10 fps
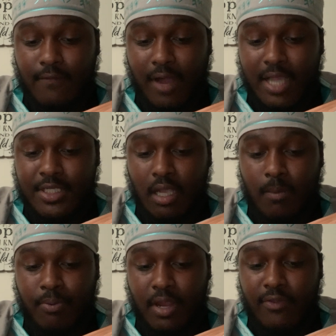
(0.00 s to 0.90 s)
for I shall
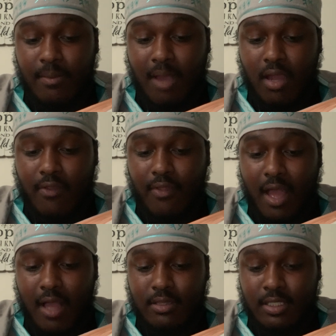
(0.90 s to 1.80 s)
bring them out of the,
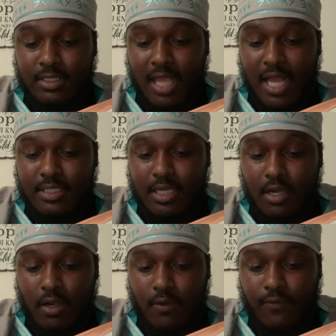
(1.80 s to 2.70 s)
the sides of the
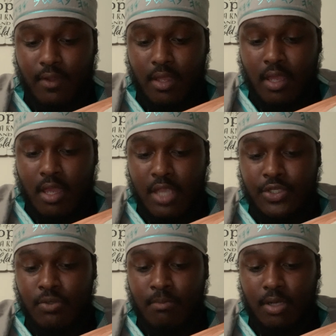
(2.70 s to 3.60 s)
earth and
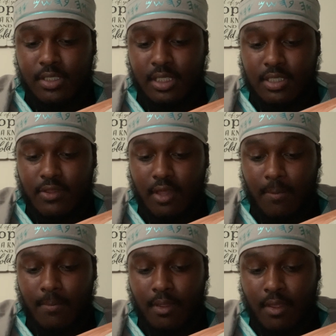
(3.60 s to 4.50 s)
shew mercy unto
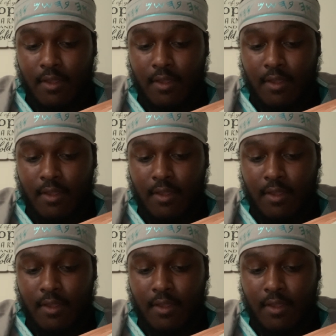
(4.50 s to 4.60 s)
them,